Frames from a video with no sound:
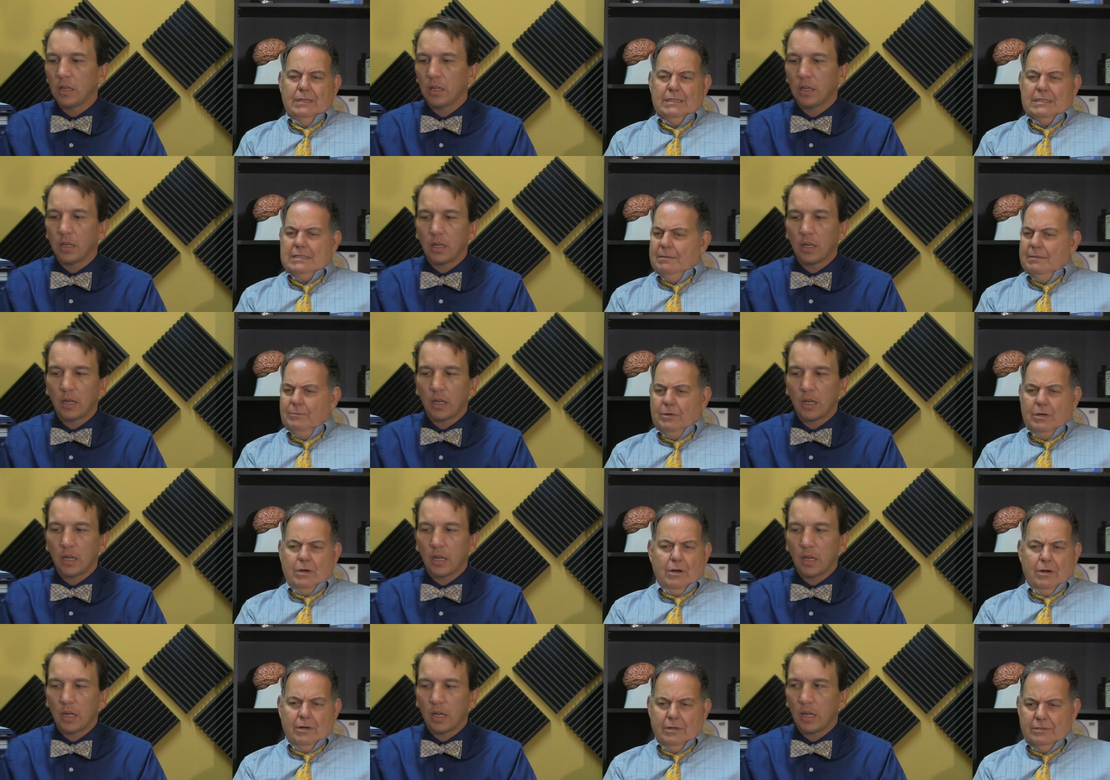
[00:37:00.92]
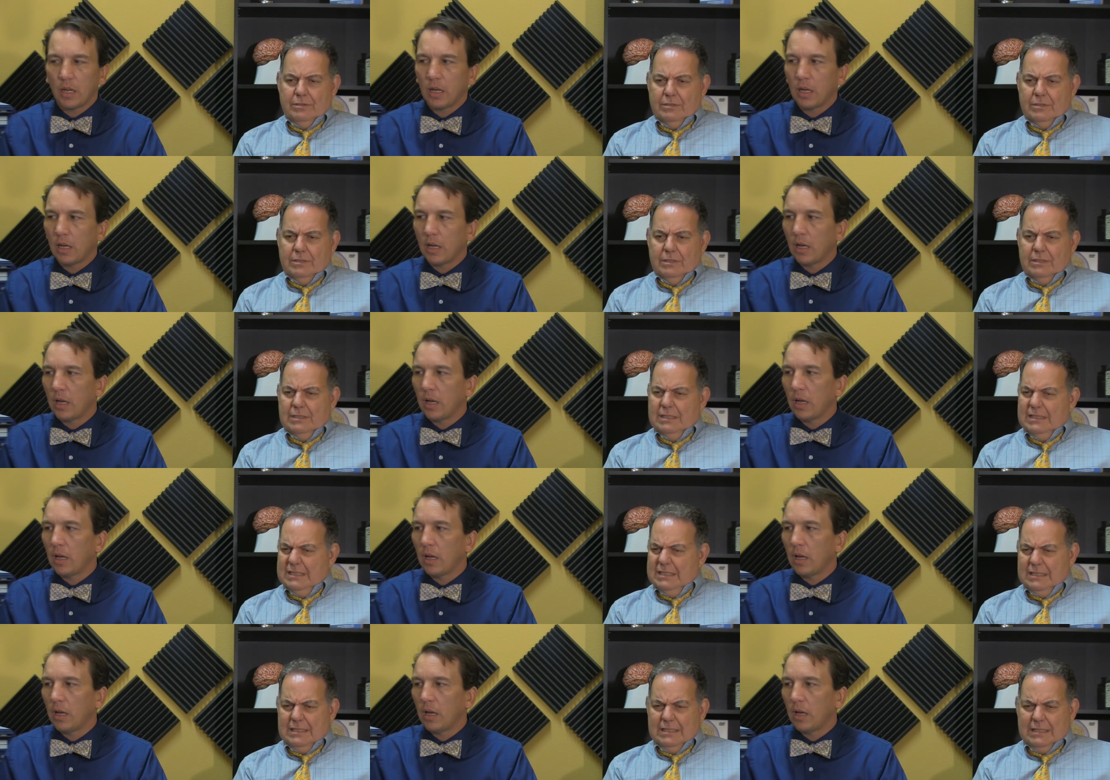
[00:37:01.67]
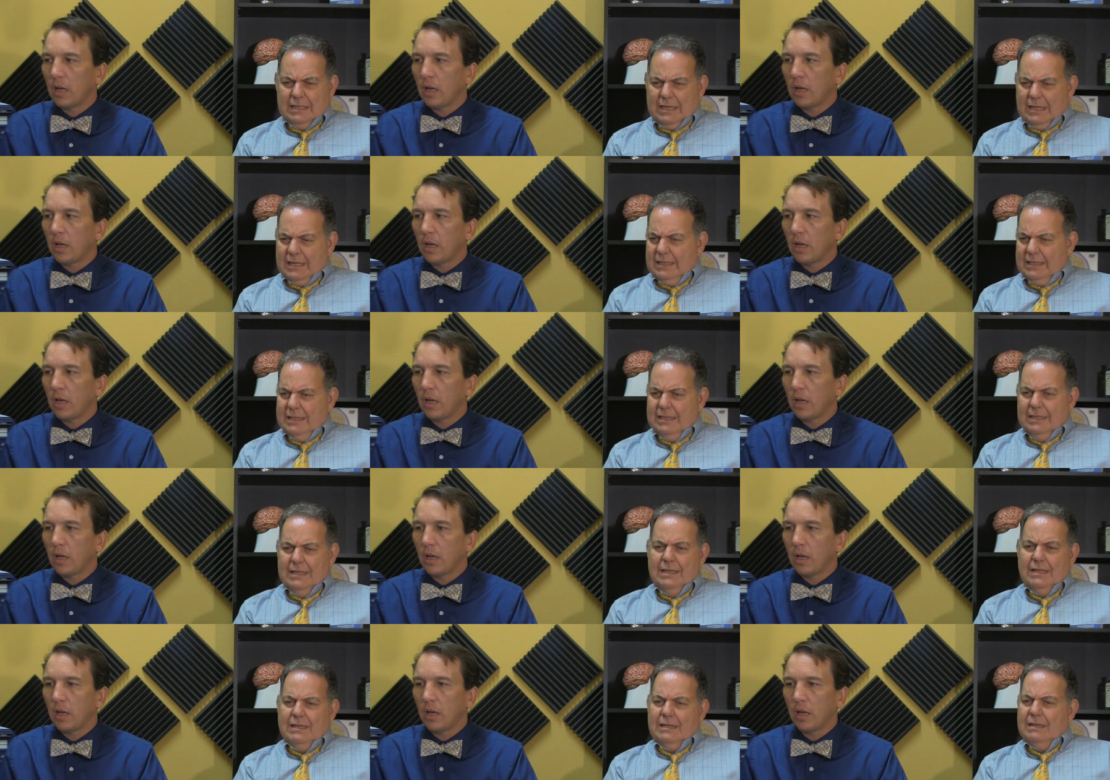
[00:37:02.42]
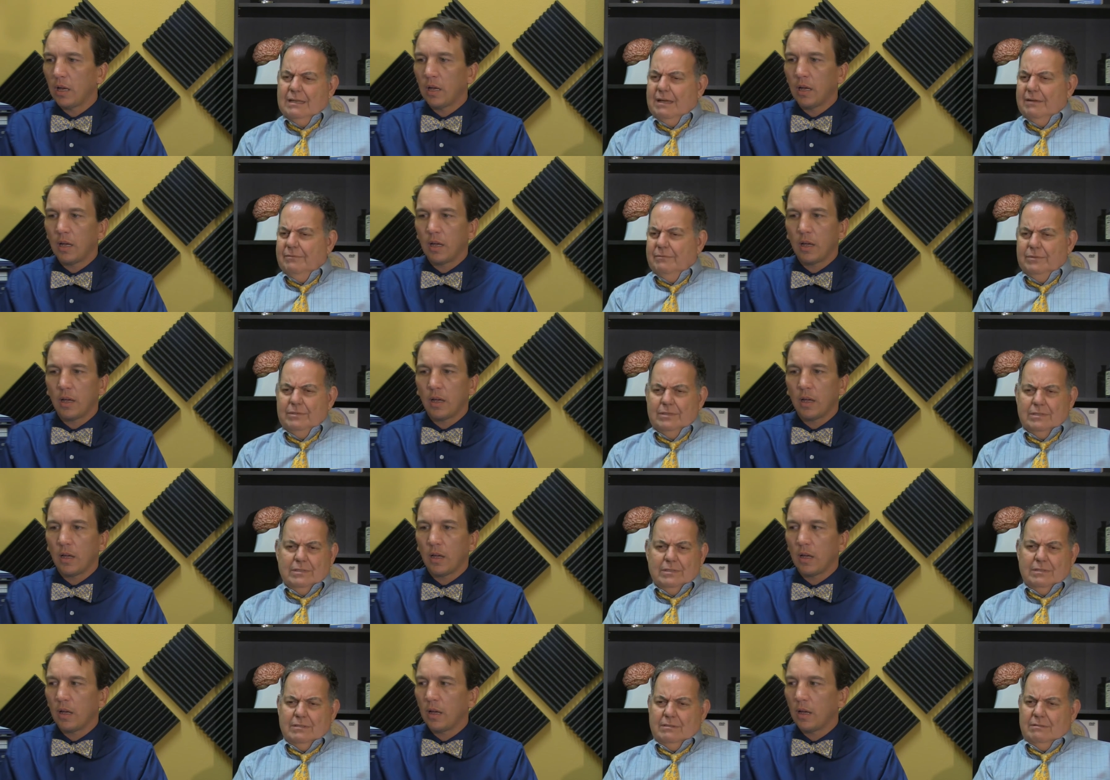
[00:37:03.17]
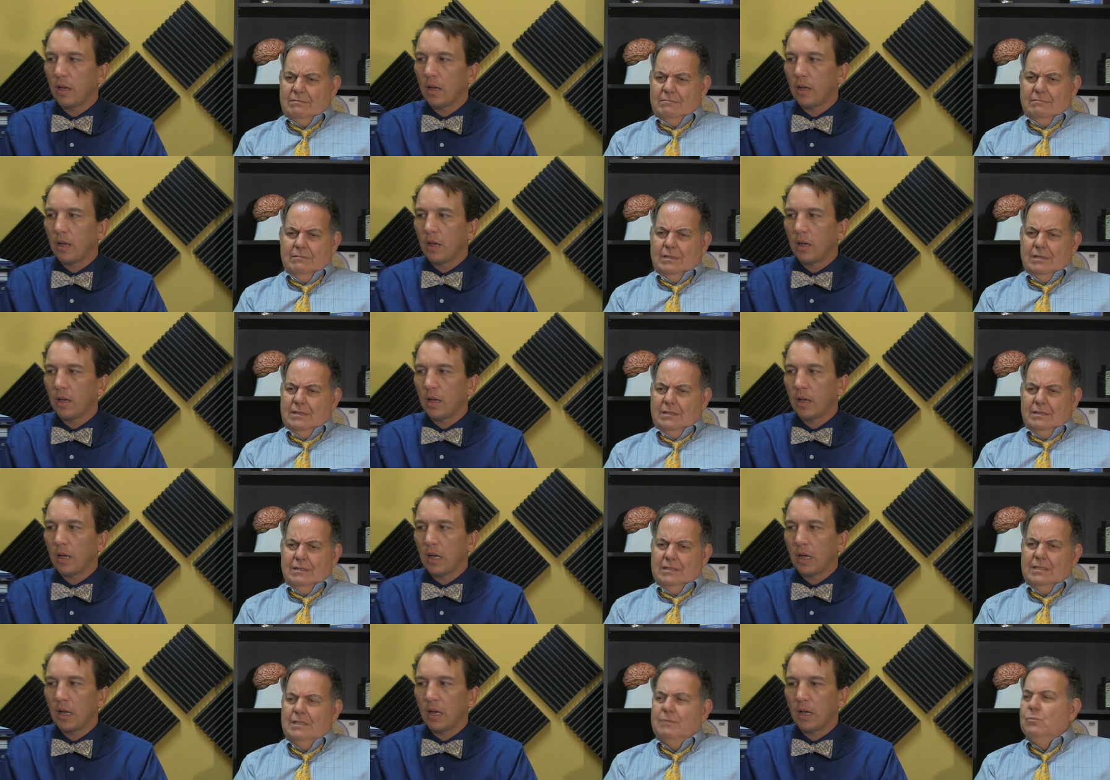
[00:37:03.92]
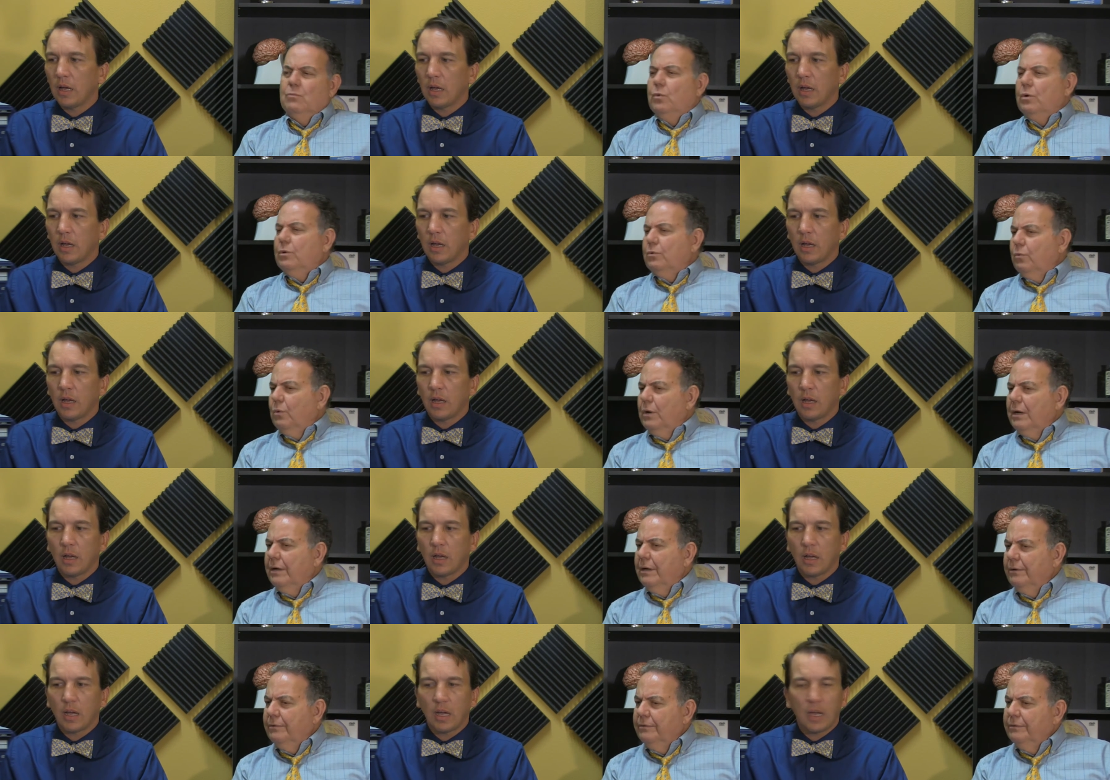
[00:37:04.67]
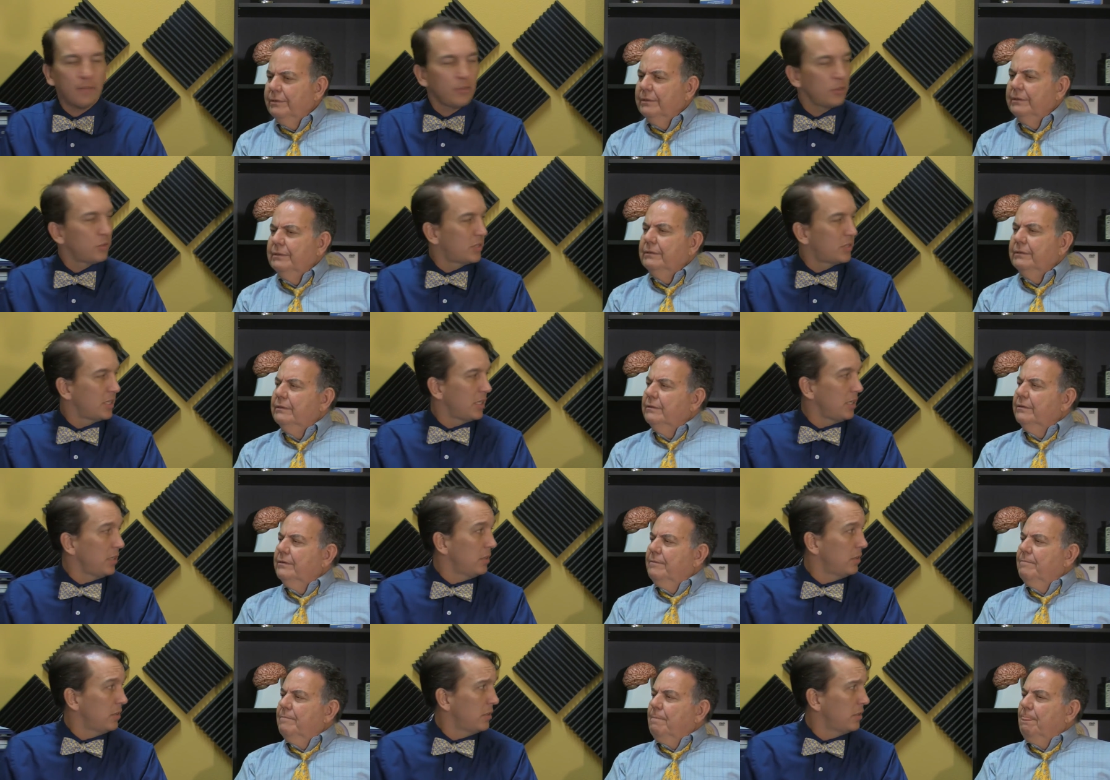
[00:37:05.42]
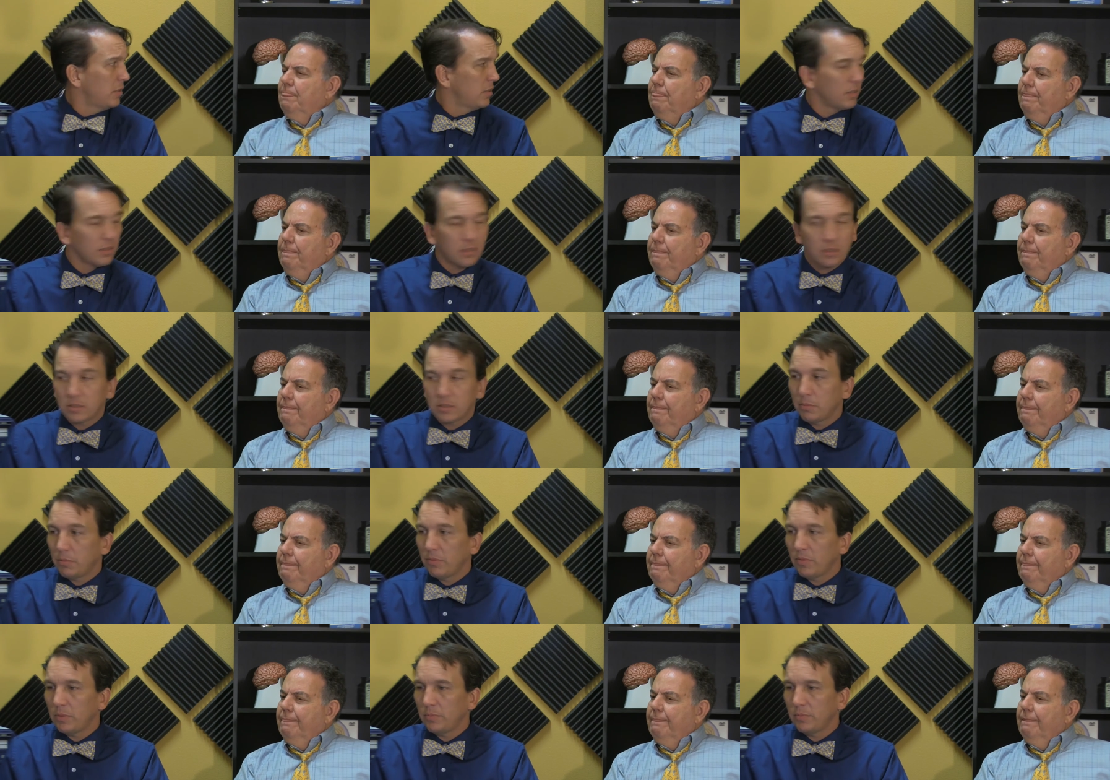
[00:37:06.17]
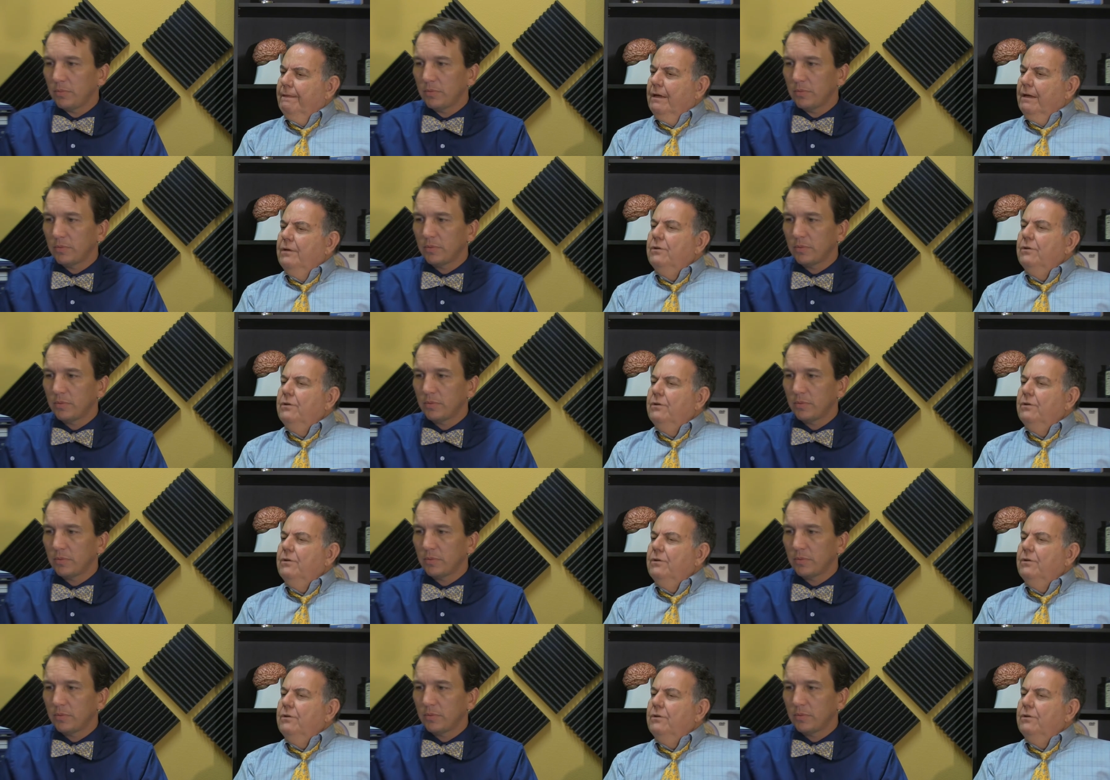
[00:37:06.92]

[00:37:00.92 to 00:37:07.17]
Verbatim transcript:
Speaker 1: it's some cause that's I think I was uh, it seemed worthwhile. Have you seen some of them?